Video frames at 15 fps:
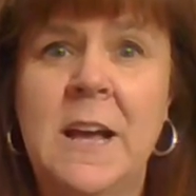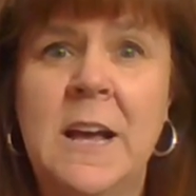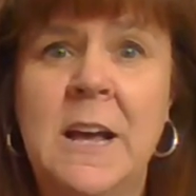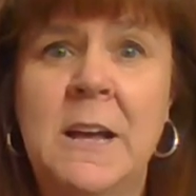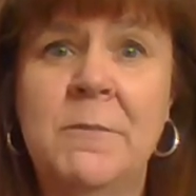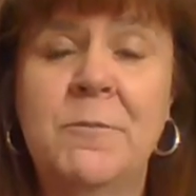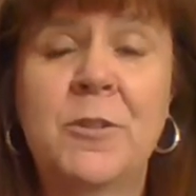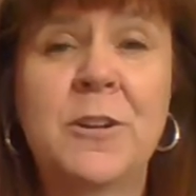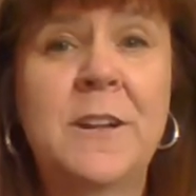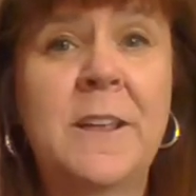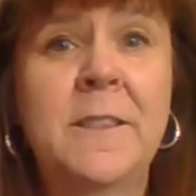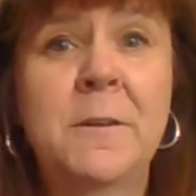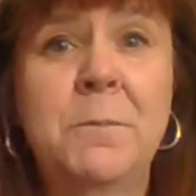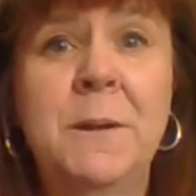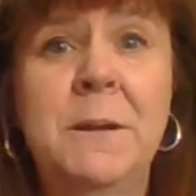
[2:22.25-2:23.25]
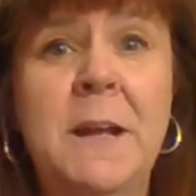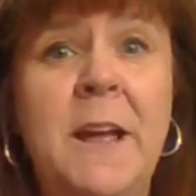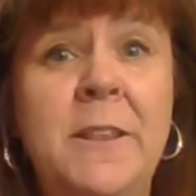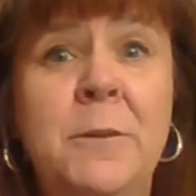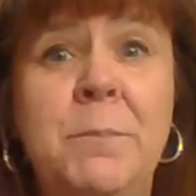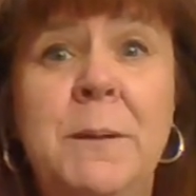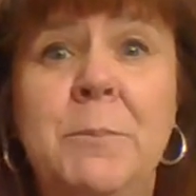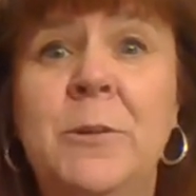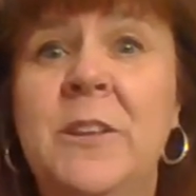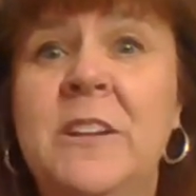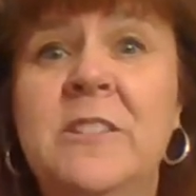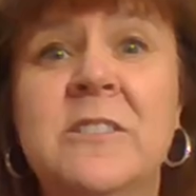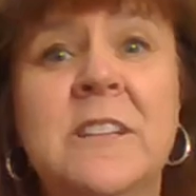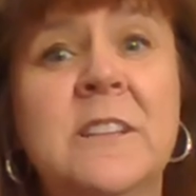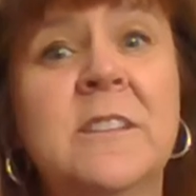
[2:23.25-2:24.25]
Um, for another, other people, they
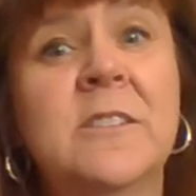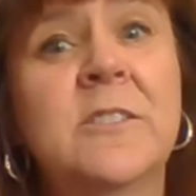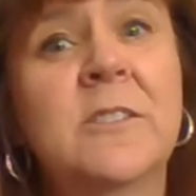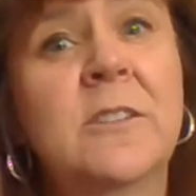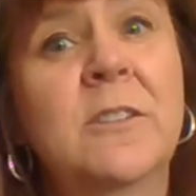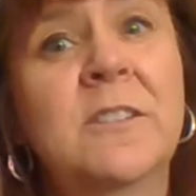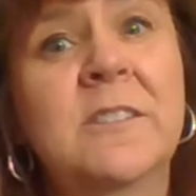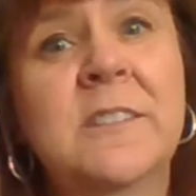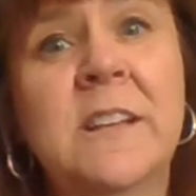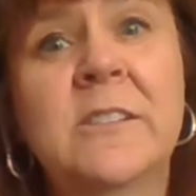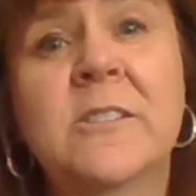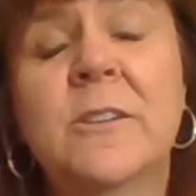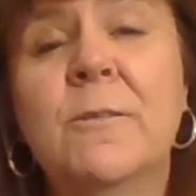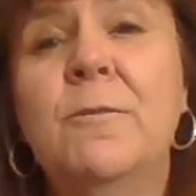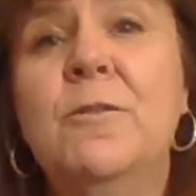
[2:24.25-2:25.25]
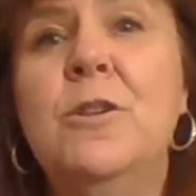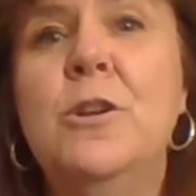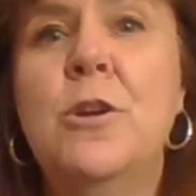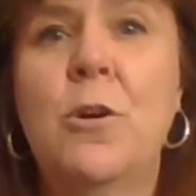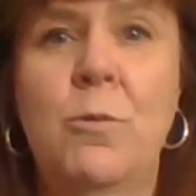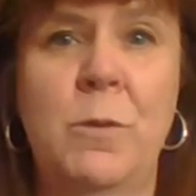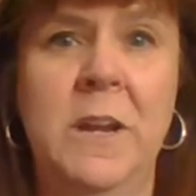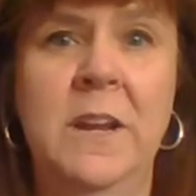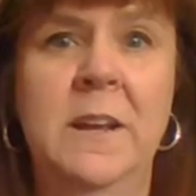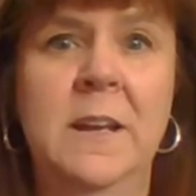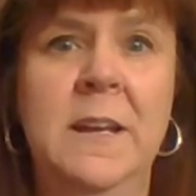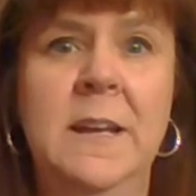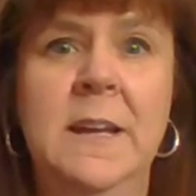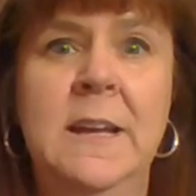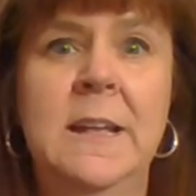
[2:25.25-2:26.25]
just get this sense of knowing
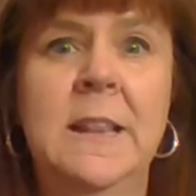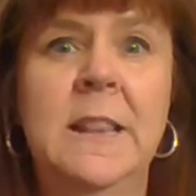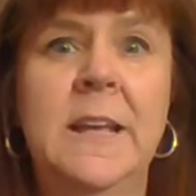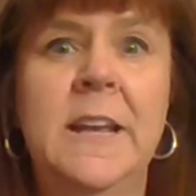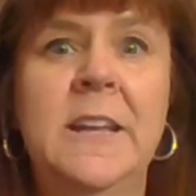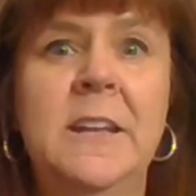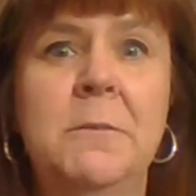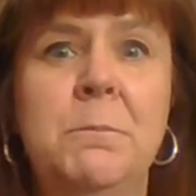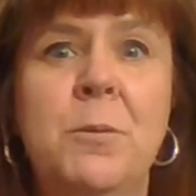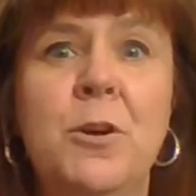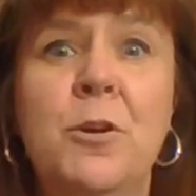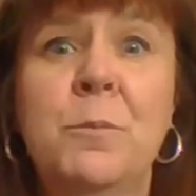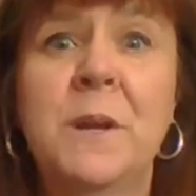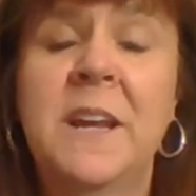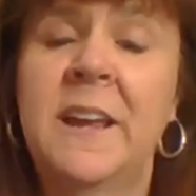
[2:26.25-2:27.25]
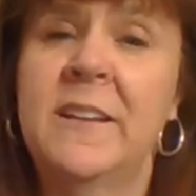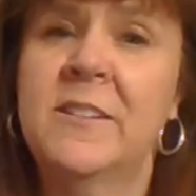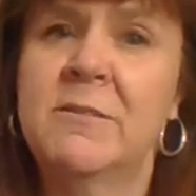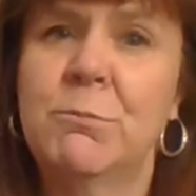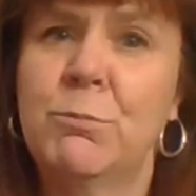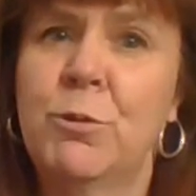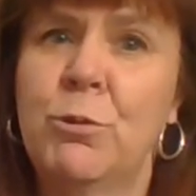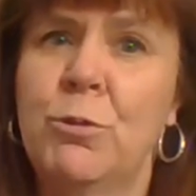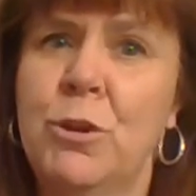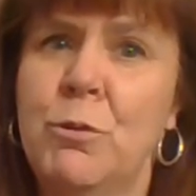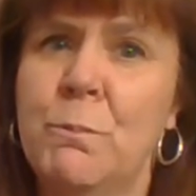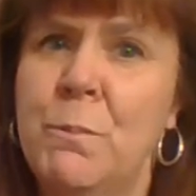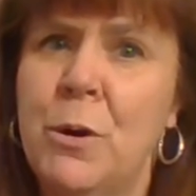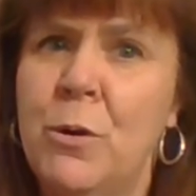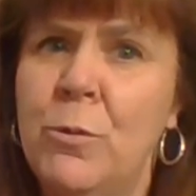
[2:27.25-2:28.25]
like it permeates through your
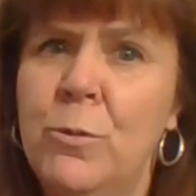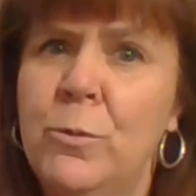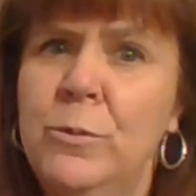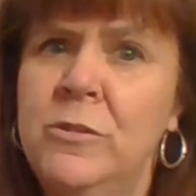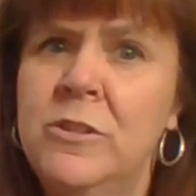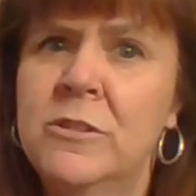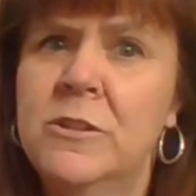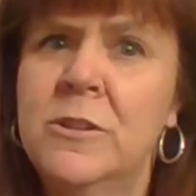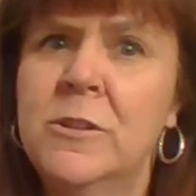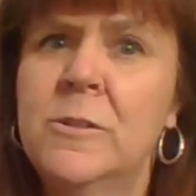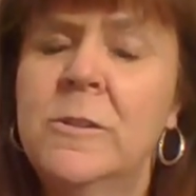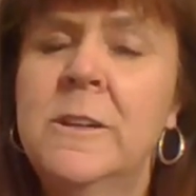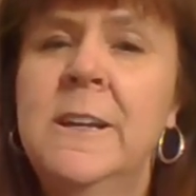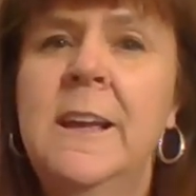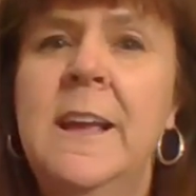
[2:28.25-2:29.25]
bones, you know,